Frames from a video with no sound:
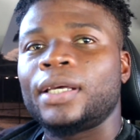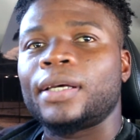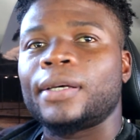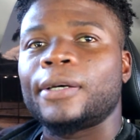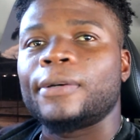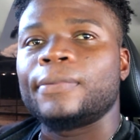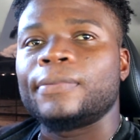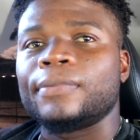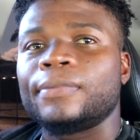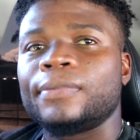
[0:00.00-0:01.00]

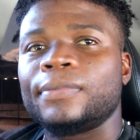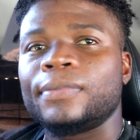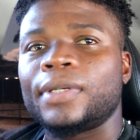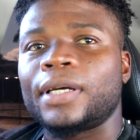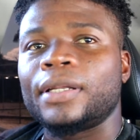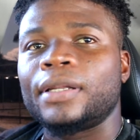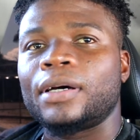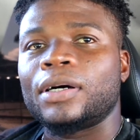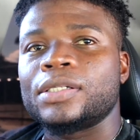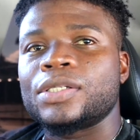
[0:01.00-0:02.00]
and
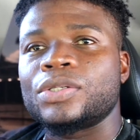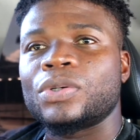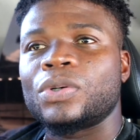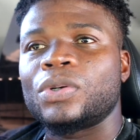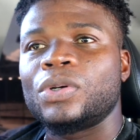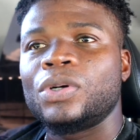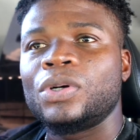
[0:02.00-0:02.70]
also